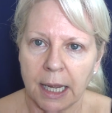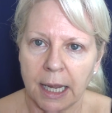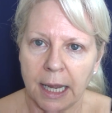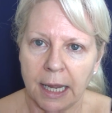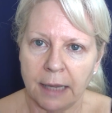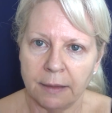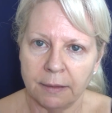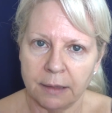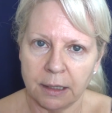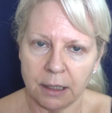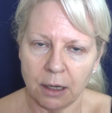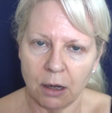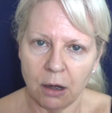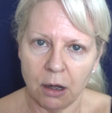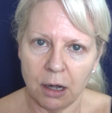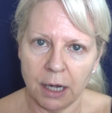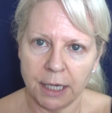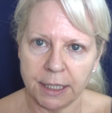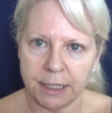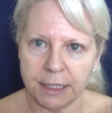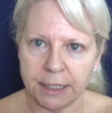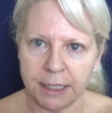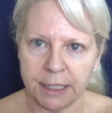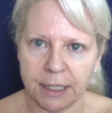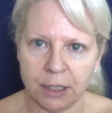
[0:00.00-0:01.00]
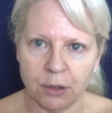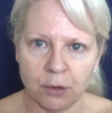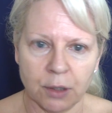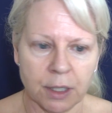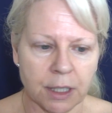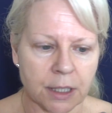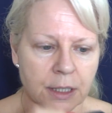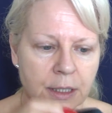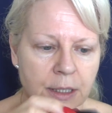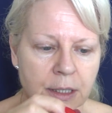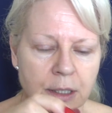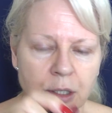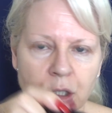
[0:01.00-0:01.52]
and the idea
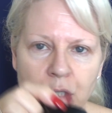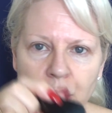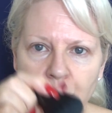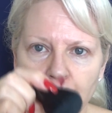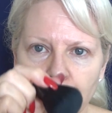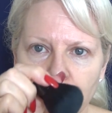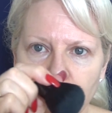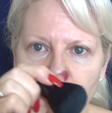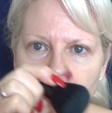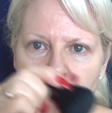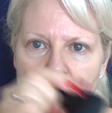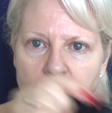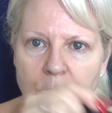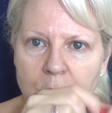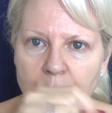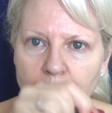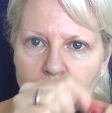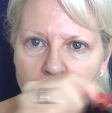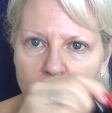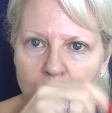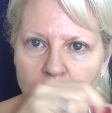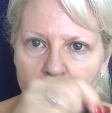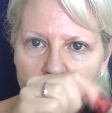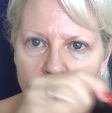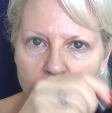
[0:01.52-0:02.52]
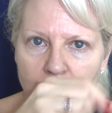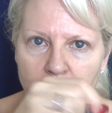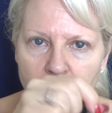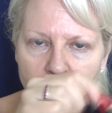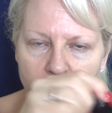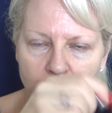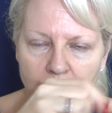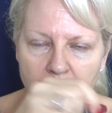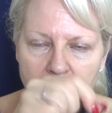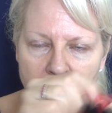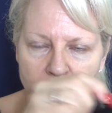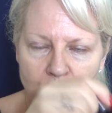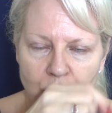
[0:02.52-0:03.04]
is to swirl the
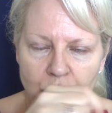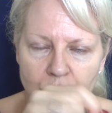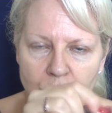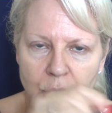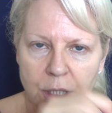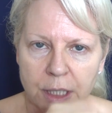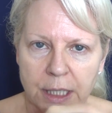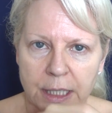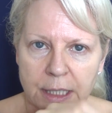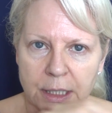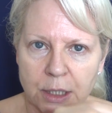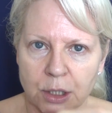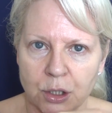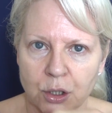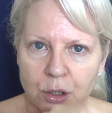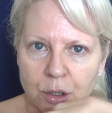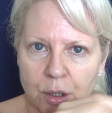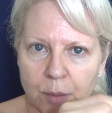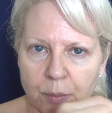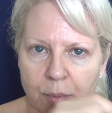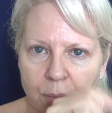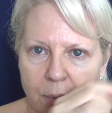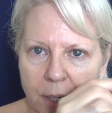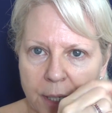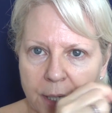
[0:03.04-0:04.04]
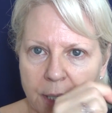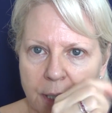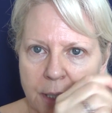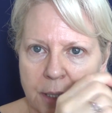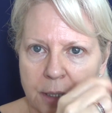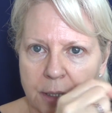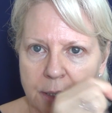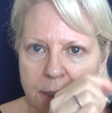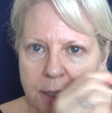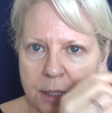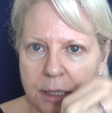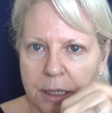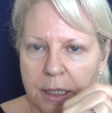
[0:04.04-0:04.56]
brush into the
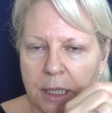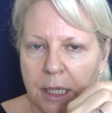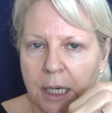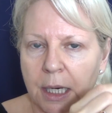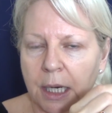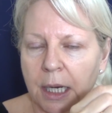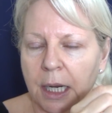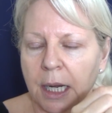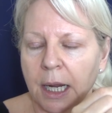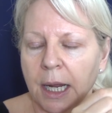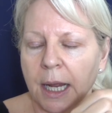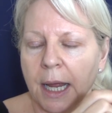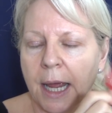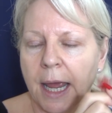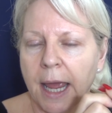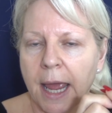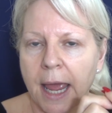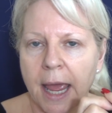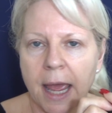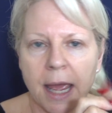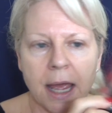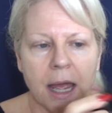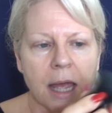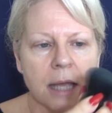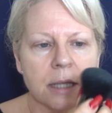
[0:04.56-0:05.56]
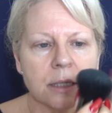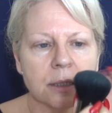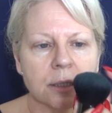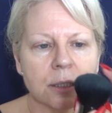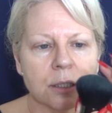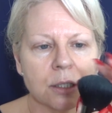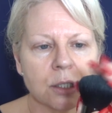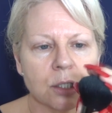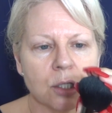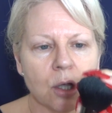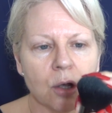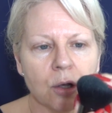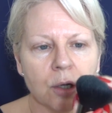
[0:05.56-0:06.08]
product,
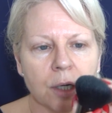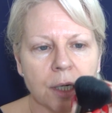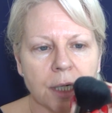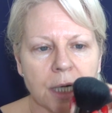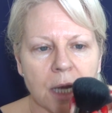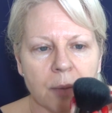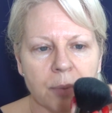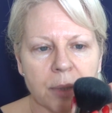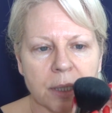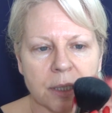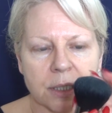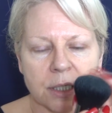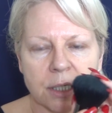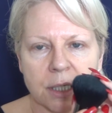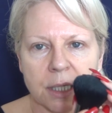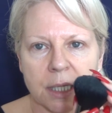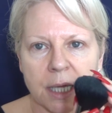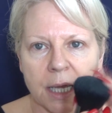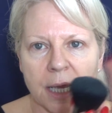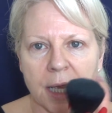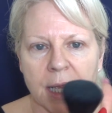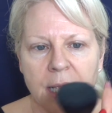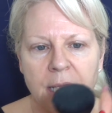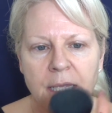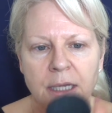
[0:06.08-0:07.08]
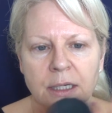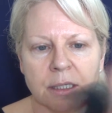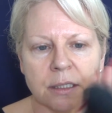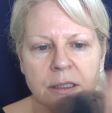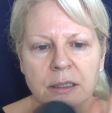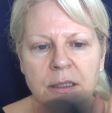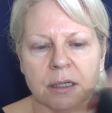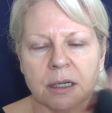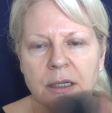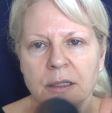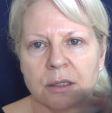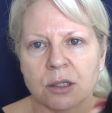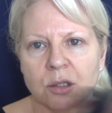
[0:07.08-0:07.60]
soak it up into the head
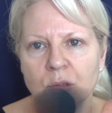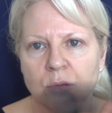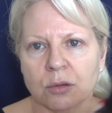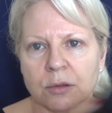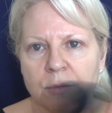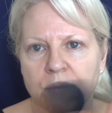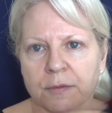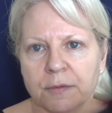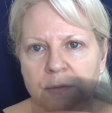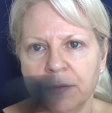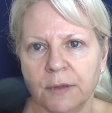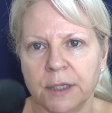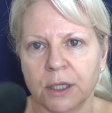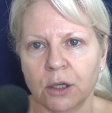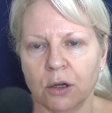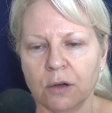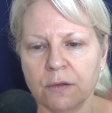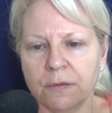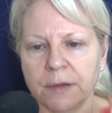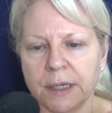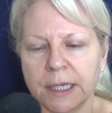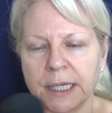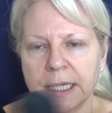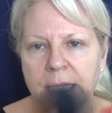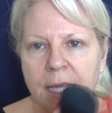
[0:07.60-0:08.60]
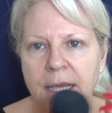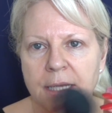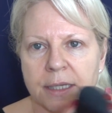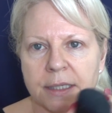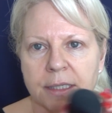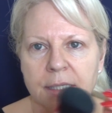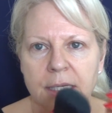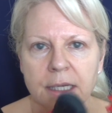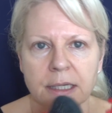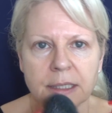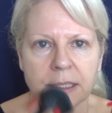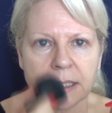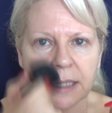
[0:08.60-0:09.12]
and sort of flick off any
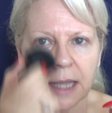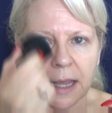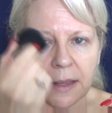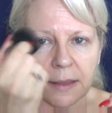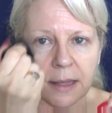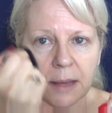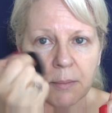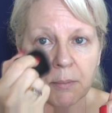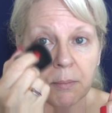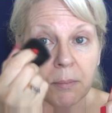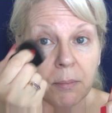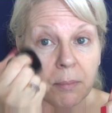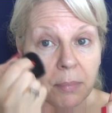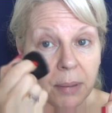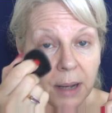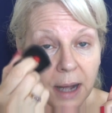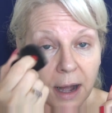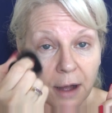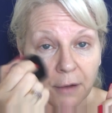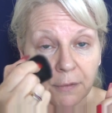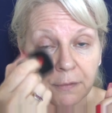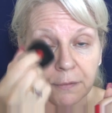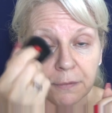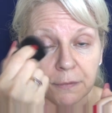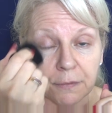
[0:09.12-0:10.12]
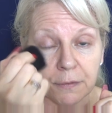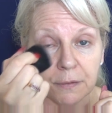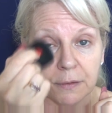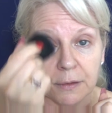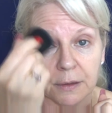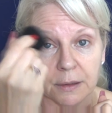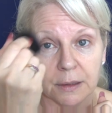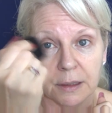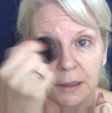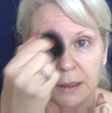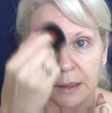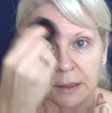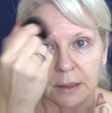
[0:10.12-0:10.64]
excess, and then buff
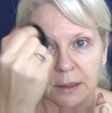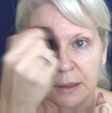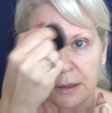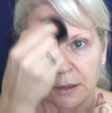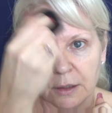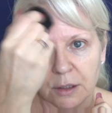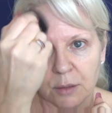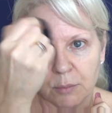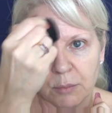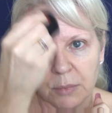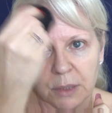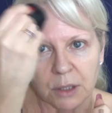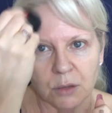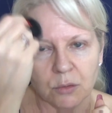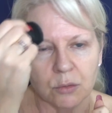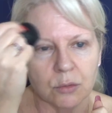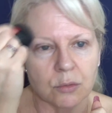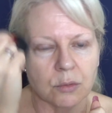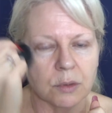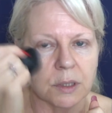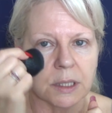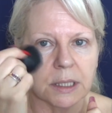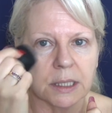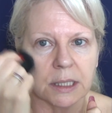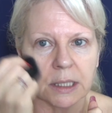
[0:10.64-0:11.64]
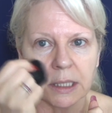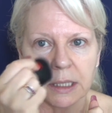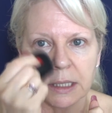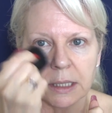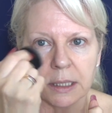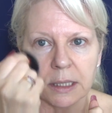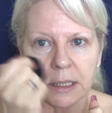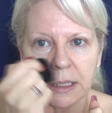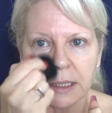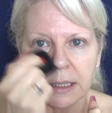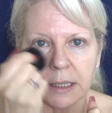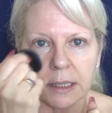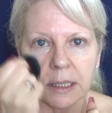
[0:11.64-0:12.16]
the minerals into
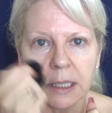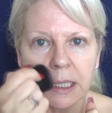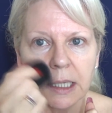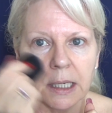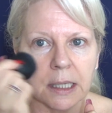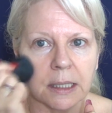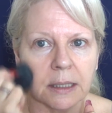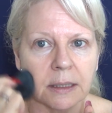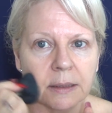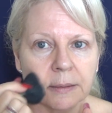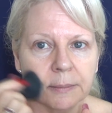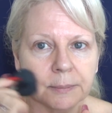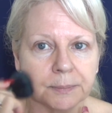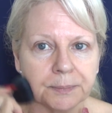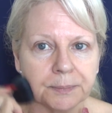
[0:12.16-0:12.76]
the skin.